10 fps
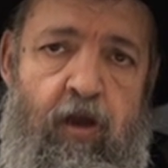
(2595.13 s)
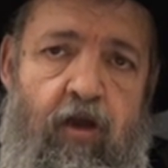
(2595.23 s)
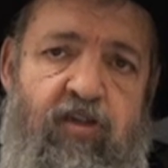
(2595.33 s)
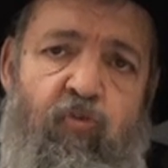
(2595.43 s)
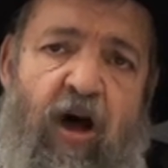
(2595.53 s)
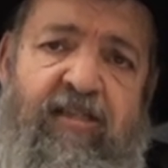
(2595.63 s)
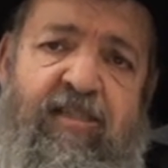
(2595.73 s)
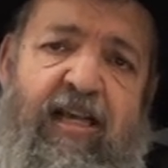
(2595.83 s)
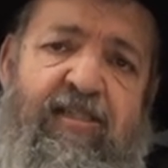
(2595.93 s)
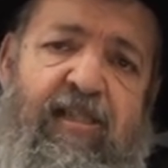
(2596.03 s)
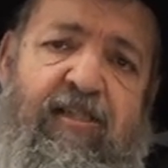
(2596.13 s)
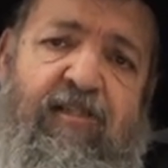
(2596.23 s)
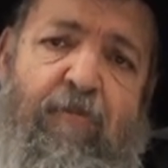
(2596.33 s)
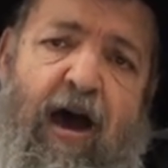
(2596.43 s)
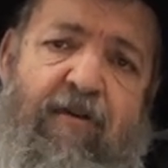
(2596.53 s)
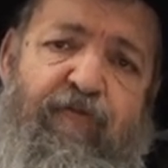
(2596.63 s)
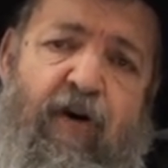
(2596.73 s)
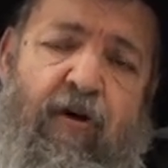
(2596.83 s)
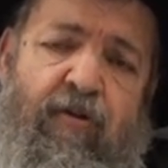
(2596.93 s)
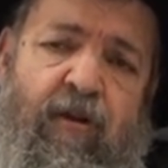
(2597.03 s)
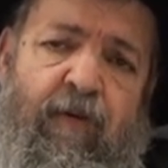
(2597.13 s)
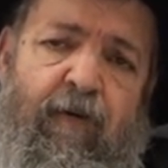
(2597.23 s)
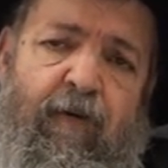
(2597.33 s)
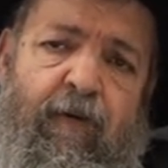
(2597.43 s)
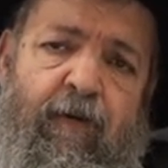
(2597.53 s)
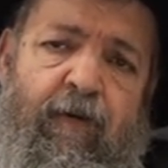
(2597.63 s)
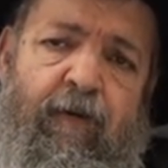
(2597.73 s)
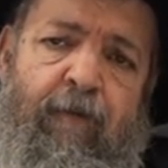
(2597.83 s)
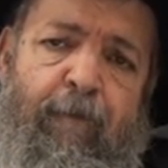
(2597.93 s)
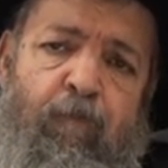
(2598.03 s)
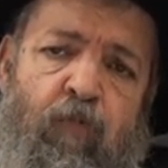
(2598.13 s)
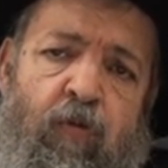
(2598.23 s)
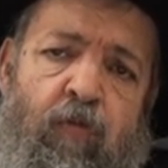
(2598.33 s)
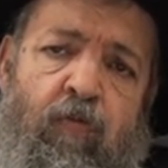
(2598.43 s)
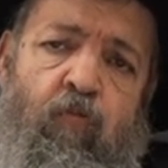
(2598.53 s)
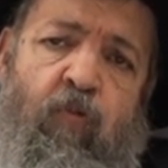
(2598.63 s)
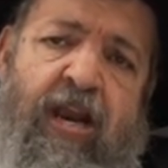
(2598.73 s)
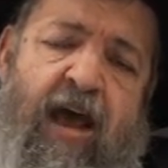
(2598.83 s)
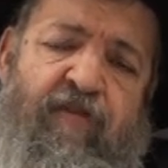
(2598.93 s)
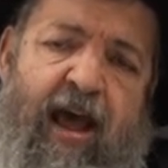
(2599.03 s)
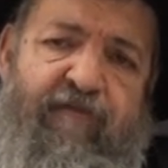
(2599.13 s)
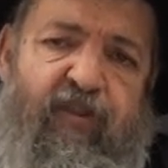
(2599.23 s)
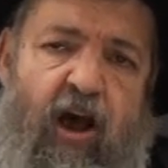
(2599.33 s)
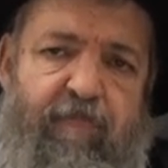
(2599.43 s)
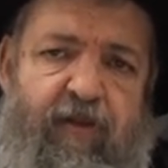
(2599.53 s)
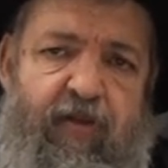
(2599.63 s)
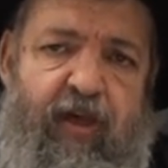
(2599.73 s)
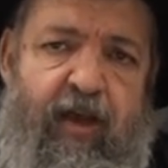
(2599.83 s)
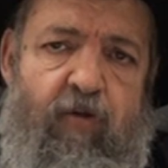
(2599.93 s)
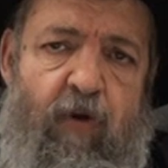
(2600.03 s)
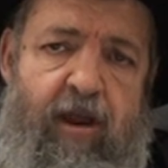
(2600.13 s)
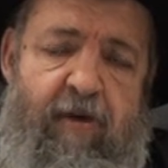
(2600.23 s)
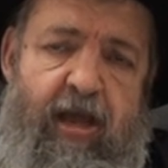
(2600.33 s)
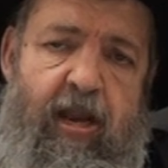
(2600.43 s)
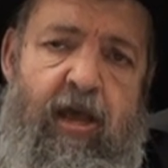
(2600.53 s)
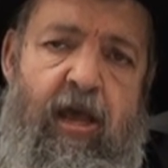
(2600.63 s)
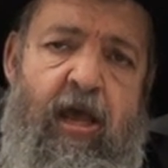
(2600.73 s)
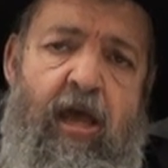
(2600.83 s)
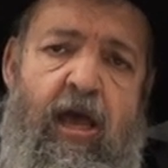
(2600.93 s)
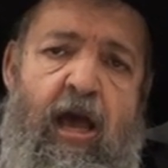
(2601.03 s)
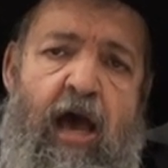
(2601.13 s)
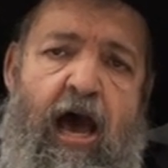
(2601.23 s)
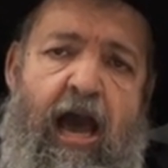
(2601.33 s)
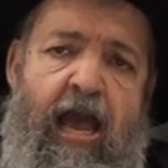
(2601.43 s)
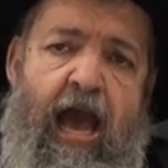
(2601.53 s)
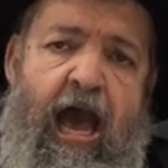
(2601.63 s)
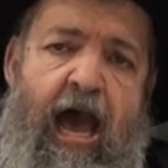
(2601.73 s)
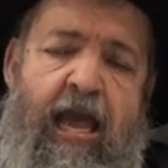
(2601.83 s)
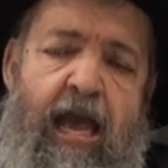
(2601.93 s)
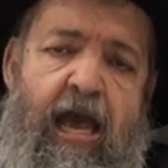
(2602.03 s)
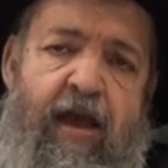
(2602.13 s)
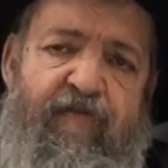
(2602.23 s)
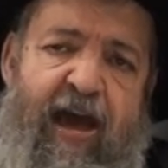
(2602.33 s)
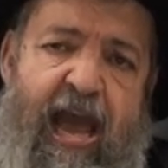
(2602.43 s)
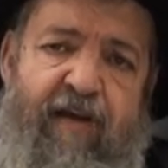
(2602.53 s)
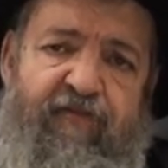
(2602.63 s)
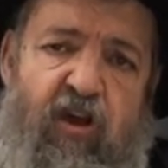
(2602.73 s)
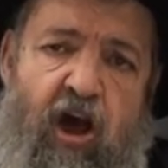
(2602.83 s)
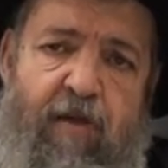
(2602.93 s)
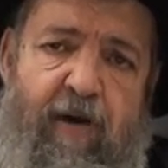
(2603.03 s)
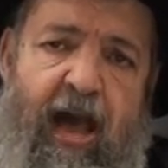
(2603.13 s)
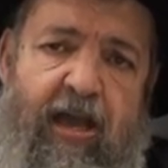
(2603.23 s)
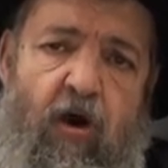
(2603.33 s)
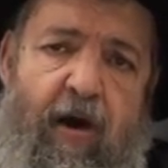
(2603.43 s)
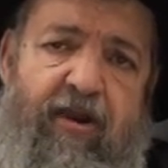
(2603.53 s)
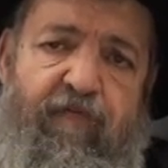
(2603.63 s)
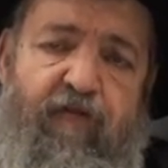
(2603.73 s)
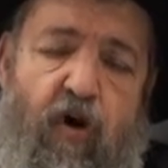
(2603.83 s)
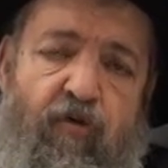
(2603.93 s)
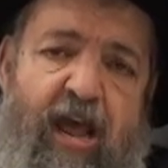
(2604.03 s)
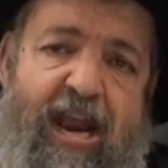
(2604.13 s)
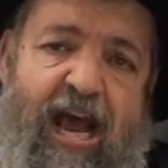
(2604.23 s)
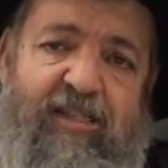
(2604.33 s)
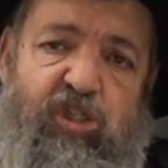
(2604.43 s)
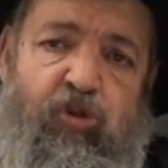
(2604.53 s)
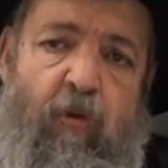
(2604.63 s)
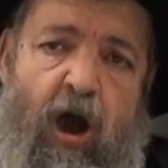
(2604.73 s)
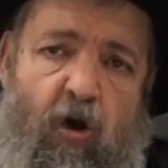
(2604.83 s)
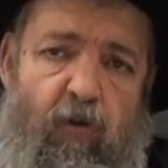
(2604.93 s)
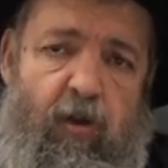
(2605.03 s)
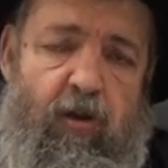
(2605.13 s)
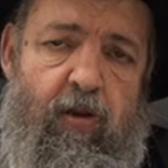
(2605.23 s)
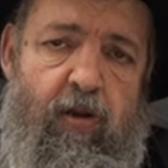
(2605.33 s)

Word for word: is once there's a smartphone, we never have time to think. What do you mean? I, I, if I have time, I go on the phone and I scroll.